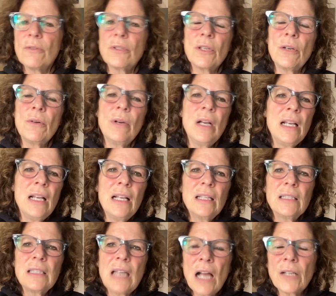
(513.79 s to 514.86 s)
So
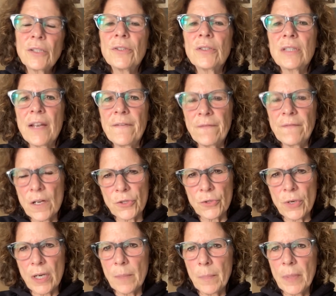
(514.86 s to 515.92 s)
doctors get
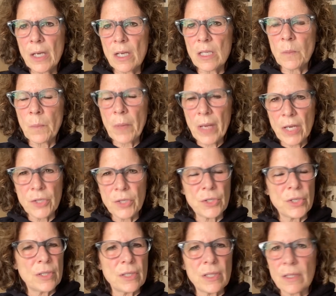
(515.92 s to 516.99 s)
frustrated because
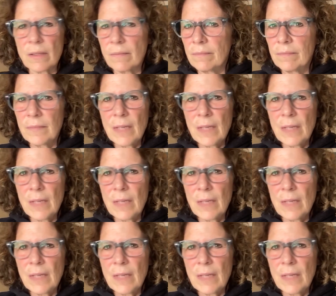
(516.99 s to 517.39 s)
patients,